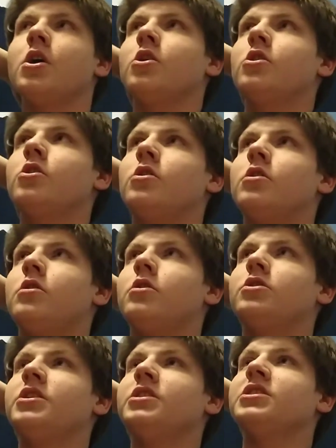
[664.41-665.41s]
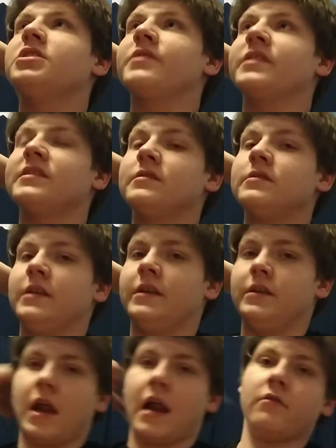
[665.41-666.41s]
And she worked with the local
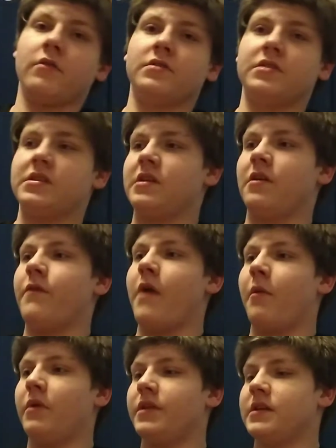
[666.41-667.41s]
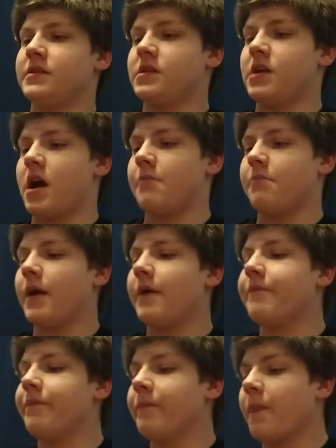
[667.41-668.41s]
high school program for homeless youth.
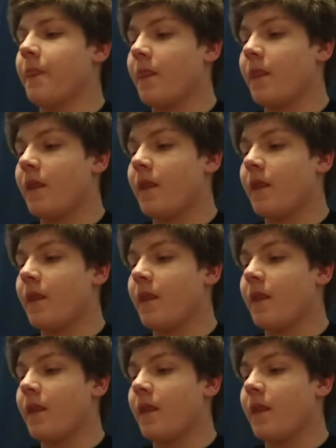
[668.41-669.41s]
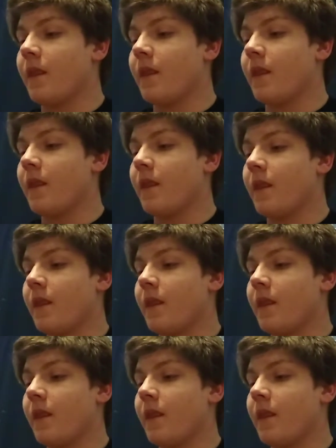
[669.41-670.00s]
Check out that series.